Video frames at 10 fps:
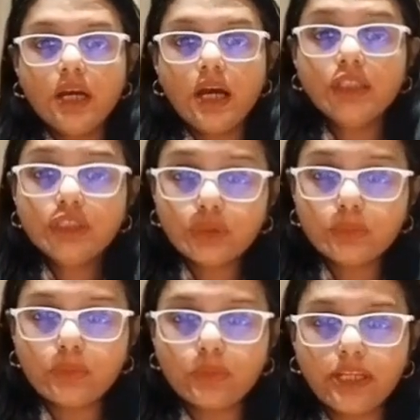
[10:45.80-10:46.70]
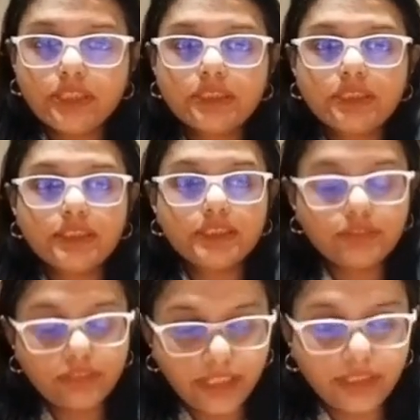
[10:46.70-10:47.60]
Unsupervised is
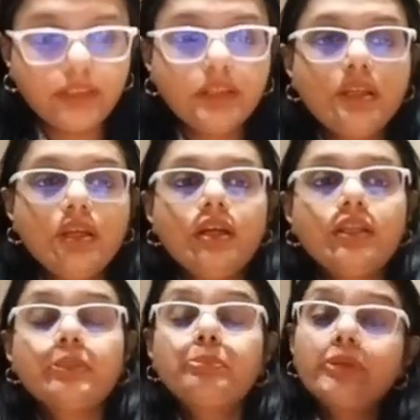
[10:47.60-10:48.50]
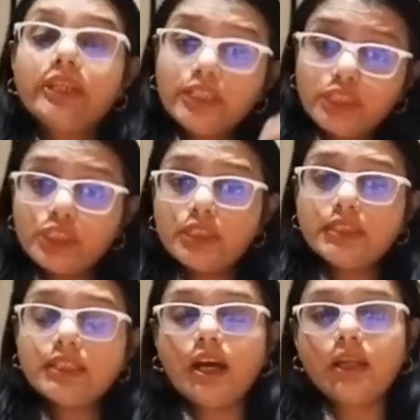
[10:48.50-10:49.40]
where the
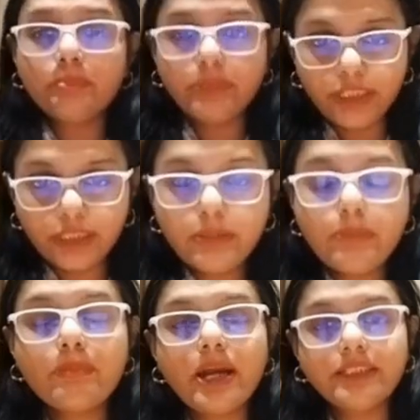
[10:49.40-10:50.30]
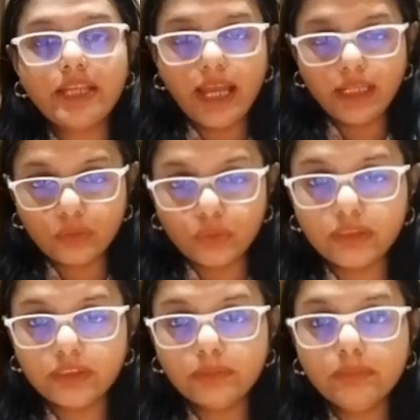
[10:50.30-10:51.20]
predictions are made by the
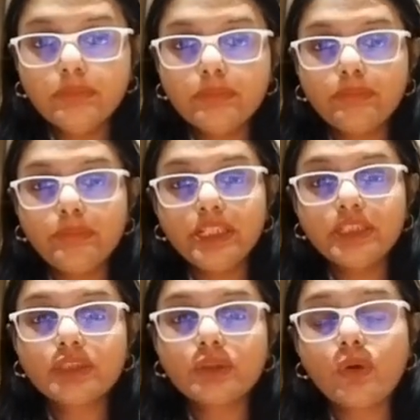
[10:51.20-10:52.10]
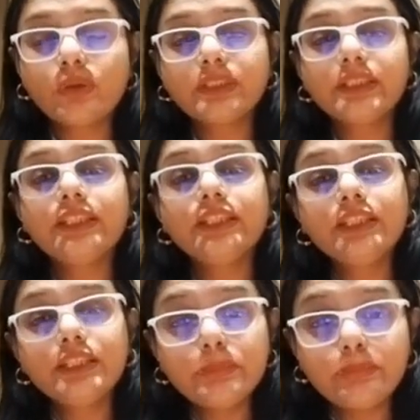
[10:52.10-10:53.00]
algorithm based on the
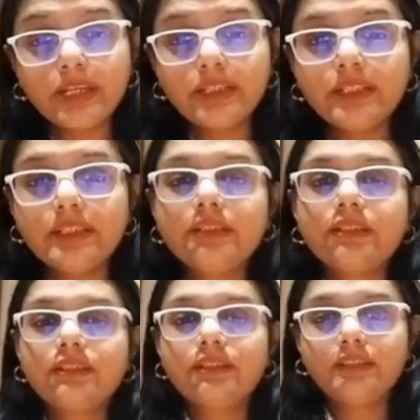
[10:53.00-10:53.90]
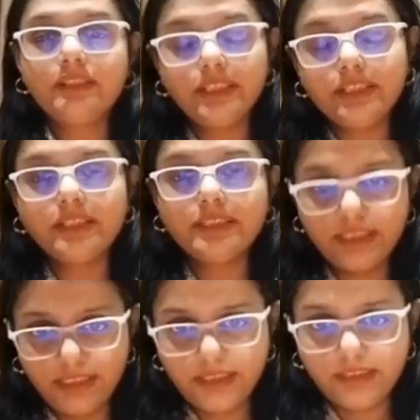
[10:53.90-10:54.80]
independent data
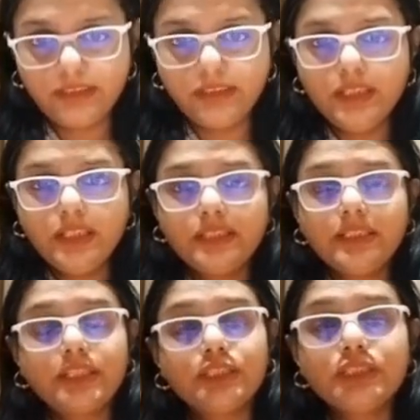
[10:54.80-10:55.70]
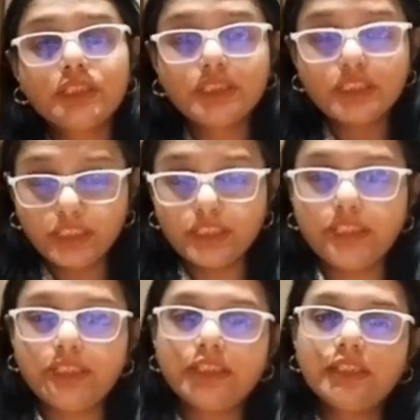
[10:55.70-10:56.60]
set that is
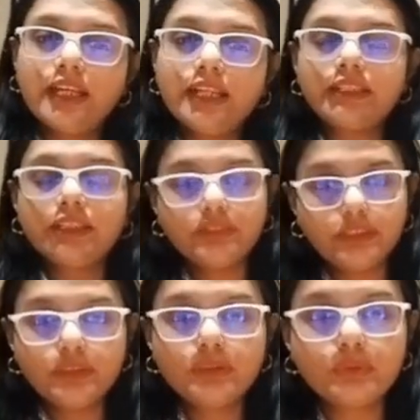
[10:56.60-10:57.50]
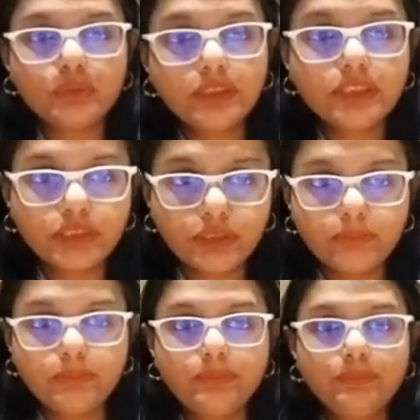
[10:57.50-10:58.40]
generated and given to the system.